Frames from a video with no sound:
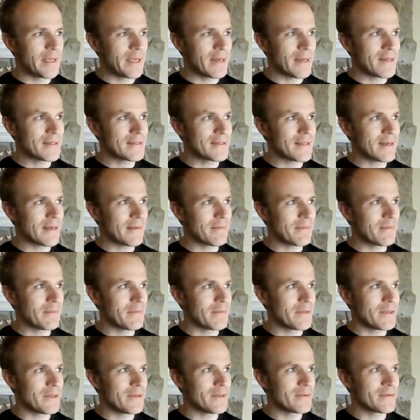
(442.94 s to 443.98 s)
I'm
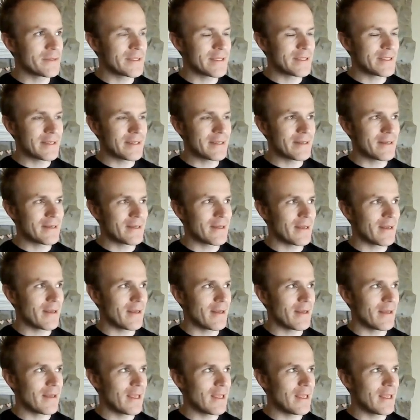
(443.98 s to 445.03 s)
using
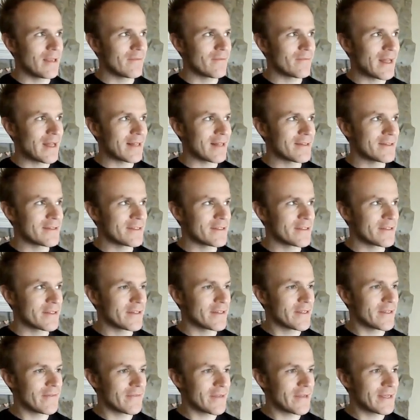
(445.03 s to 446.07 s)
invalid
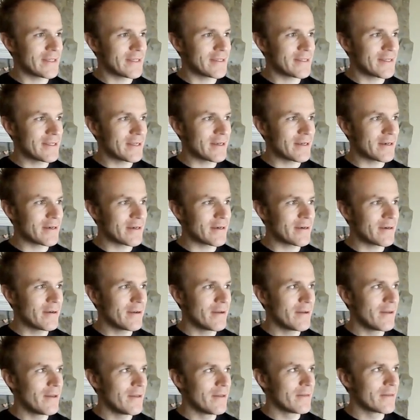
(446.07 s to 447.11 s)
certificates here,
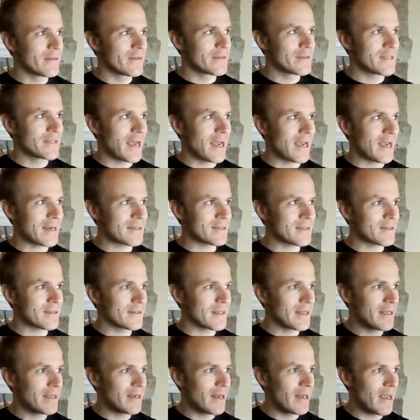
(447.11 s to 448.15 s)
there's actually
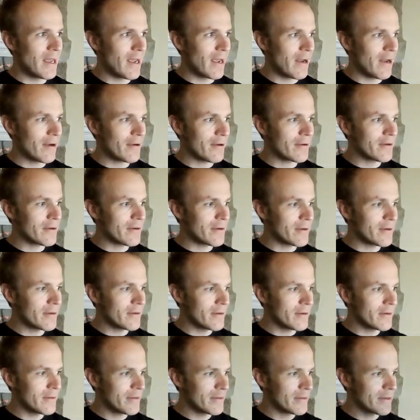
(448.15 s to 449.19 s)
an error
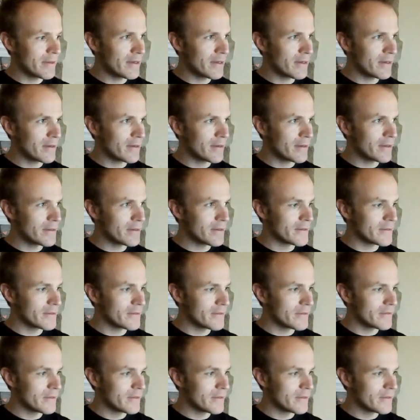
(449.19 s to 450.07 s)
that occurs